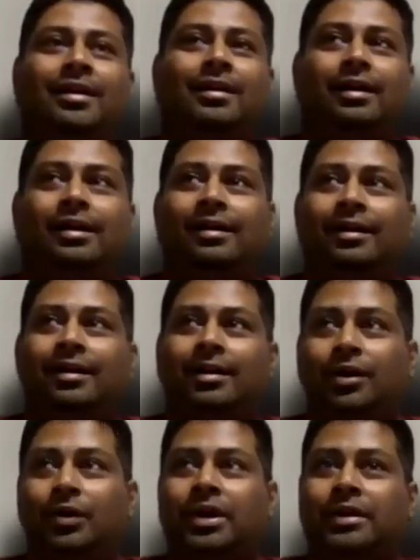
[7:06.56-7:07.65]

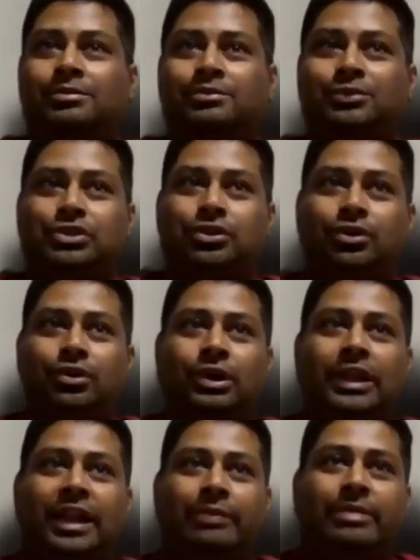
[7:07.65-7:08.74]
Okay. So
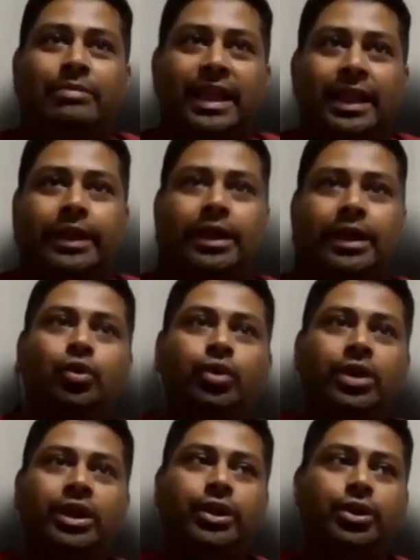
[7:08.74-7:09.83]
let me break it down
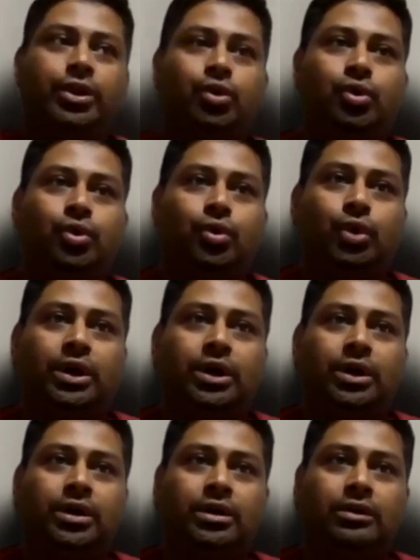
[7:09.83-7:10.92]
into
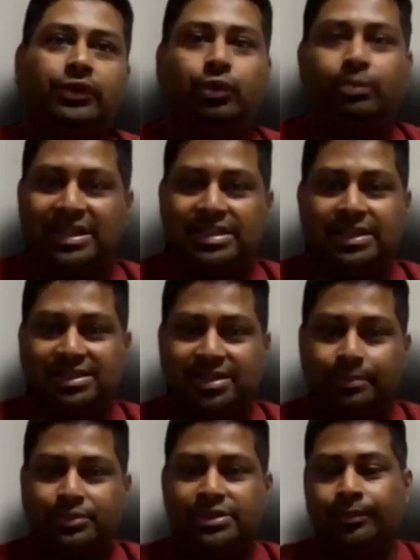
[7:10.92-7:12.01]
a few basic
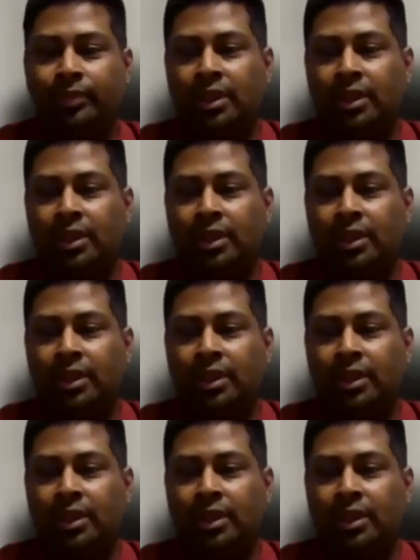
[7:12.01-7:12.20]
steps.